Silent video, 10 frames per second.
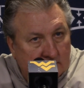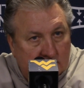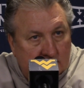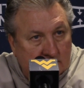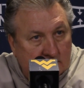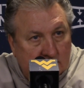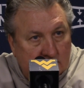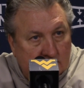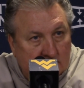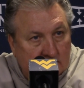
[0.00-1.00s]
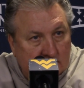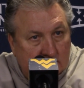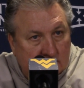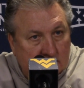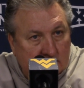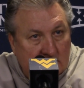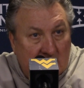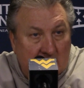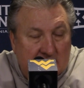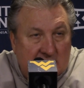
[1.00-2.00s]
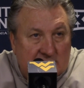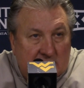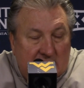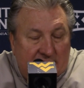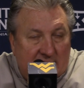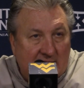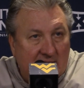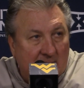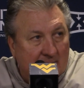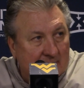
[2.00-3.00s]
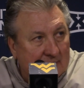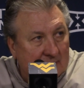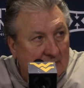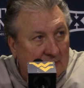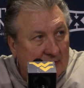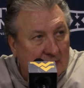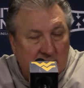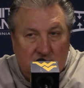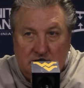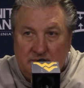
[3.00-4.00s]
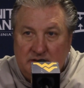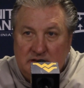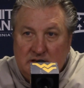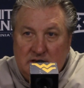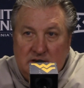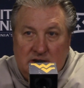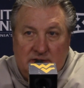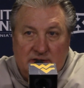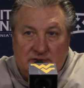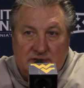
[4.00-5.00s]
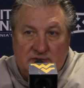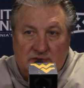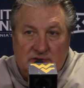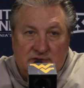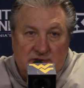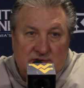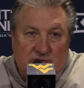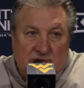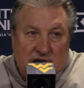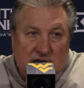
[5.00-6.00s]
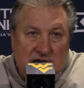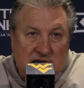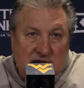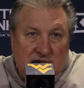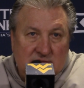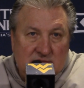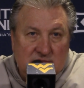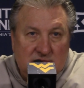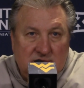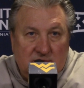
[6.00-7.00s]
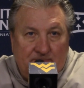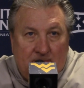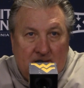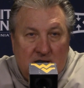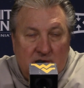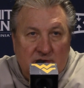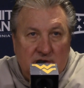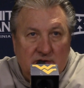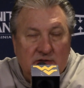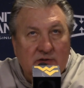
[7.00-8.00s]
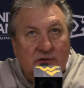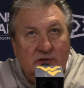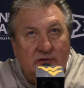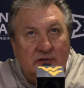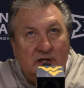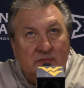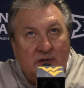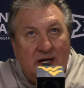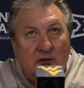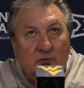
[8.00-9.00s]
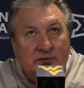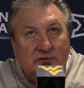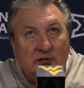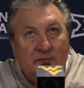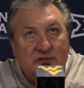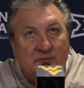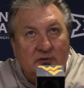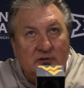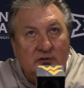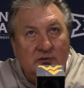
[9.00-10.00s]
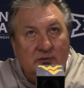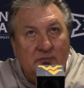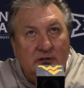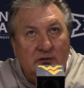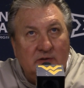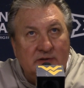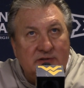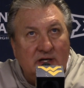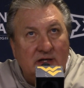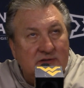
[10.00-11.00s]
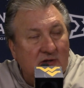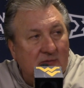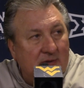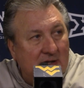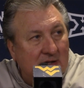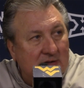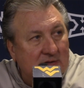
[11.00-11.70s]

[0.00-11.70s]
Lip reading: Mm-hmm. No, because we haven't had him. You know, I mean, this is really, you think back, we scrimmaged Purdue and Beadle and Sags don't play.